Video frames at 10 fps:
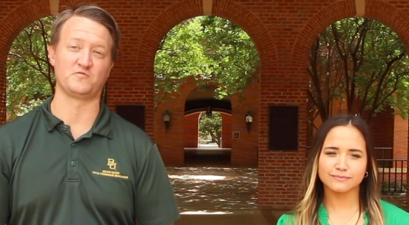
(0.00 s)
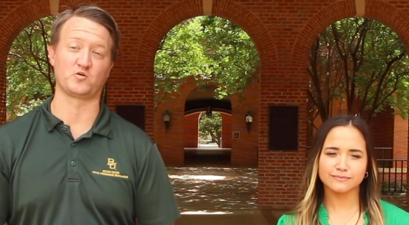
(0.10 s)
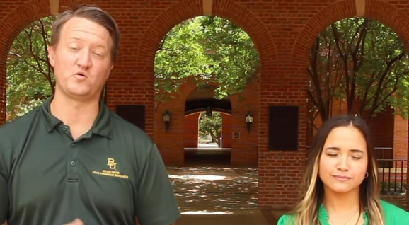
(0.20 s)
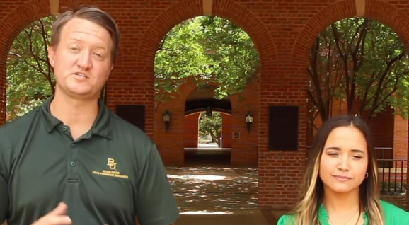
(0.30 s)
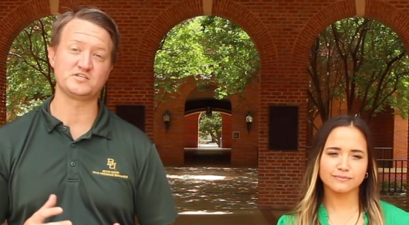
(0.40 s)

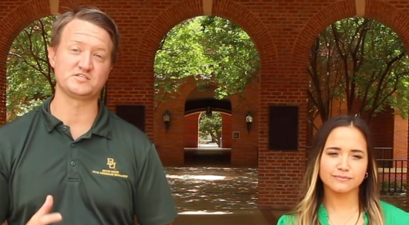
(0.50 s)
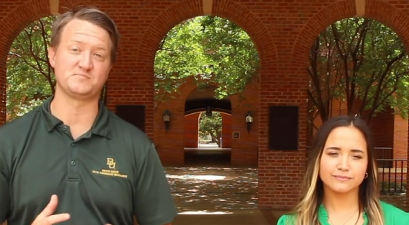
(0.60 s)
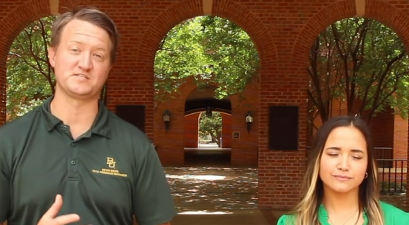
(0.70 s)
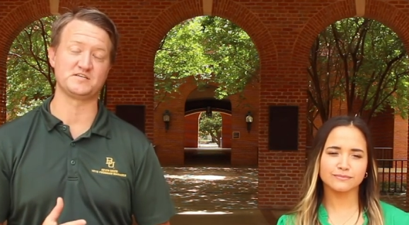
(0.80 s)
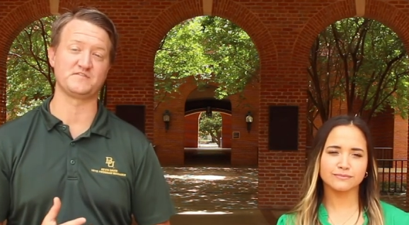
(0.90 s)
Speaker 1: For questions
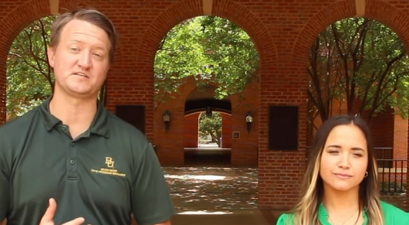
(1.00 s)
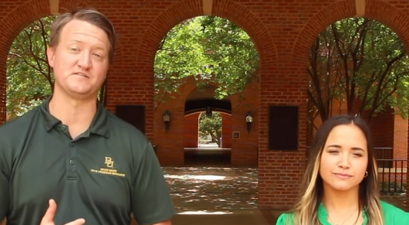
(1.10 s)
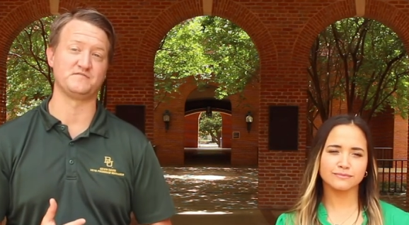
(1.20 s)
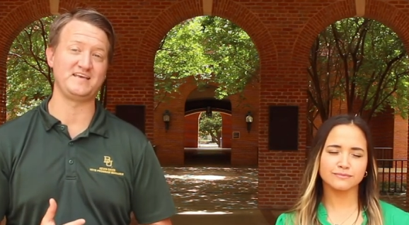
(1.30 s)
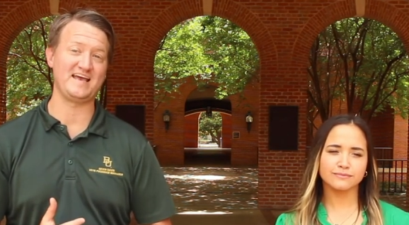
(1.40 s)
specific
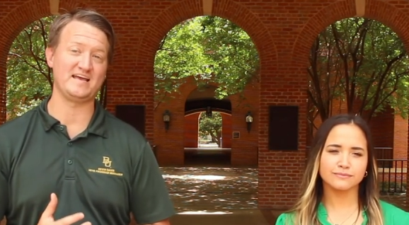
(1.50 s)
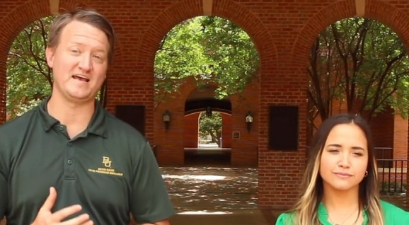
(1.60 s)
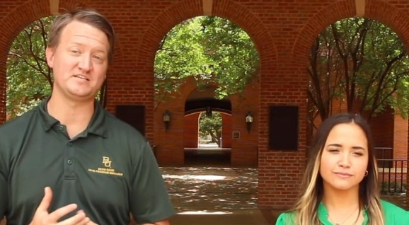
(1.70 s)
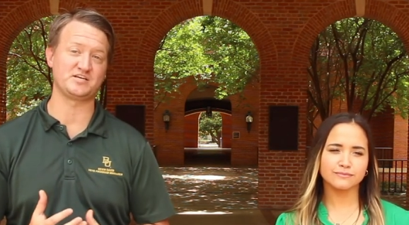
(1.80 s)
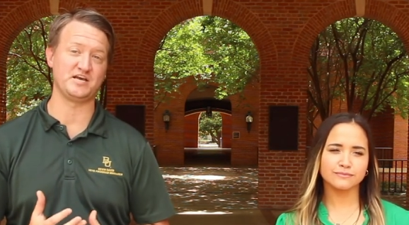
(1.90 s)
to
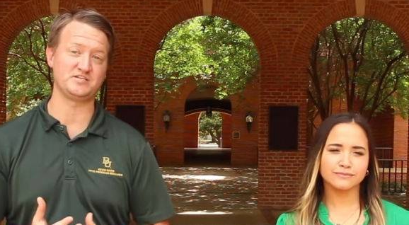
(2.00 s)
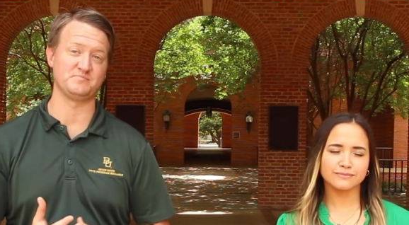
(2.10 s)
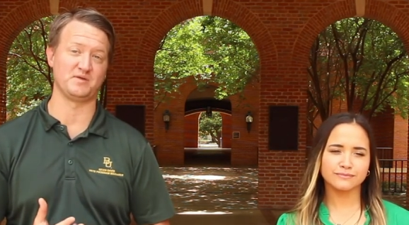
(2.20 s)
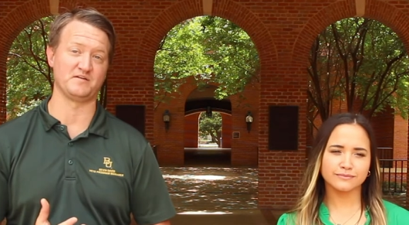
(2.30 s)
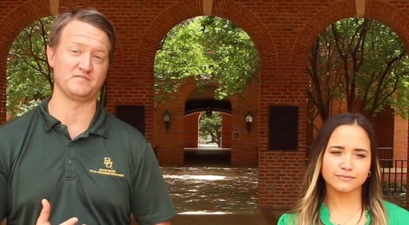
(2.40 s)
VA
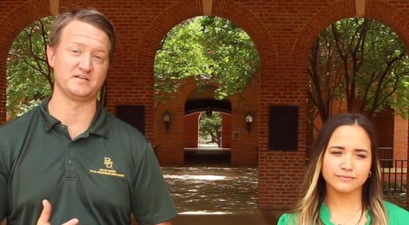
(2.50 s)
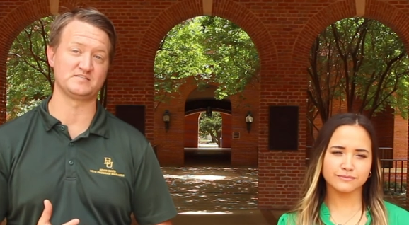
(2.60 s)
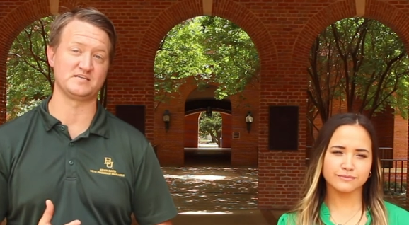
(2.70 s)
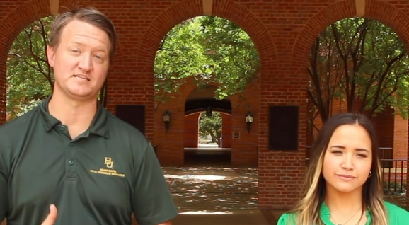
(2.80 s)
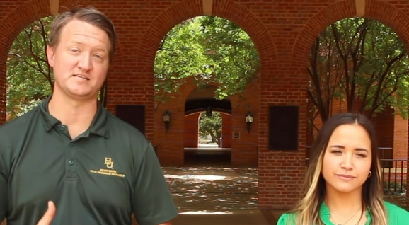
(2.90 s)
education
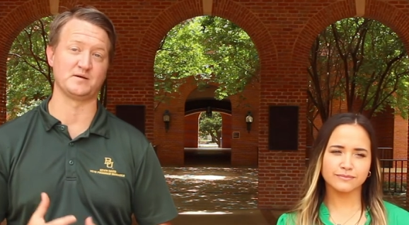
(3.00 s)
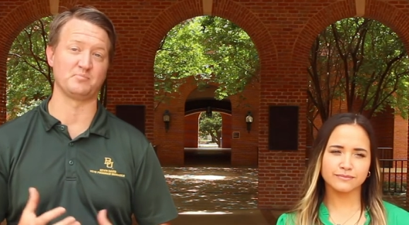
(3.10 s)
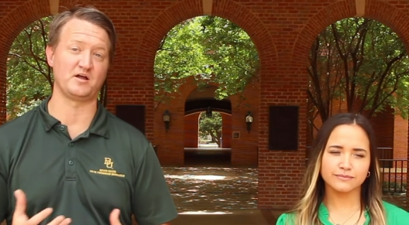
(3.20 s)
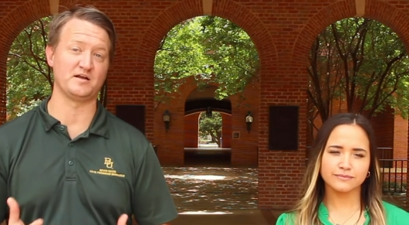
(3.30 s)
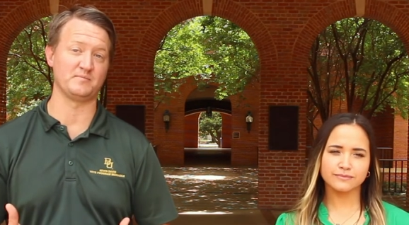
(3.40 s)
benefits as they
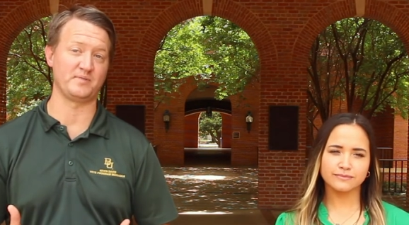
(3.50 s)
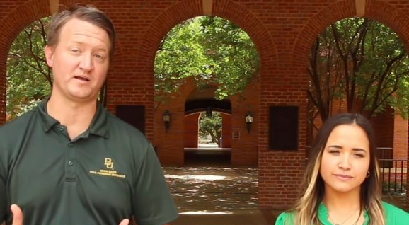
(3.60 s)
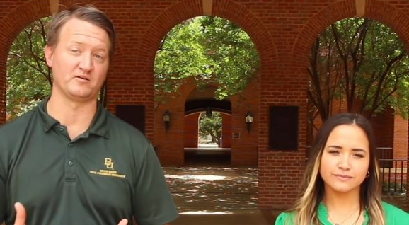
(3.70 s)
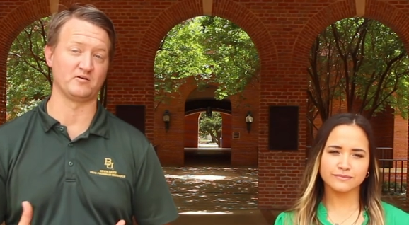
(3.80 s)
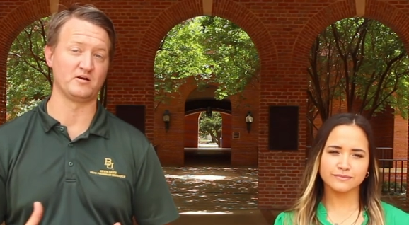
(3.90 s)
apply to
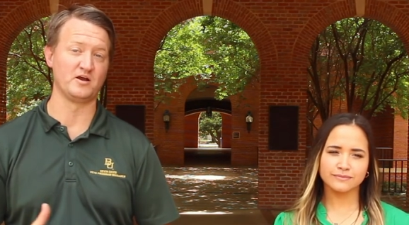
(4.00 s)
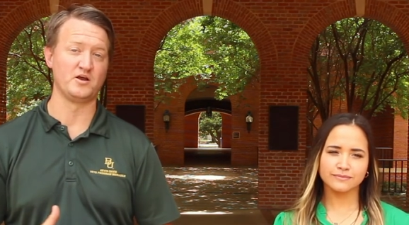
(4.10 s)
Baylor,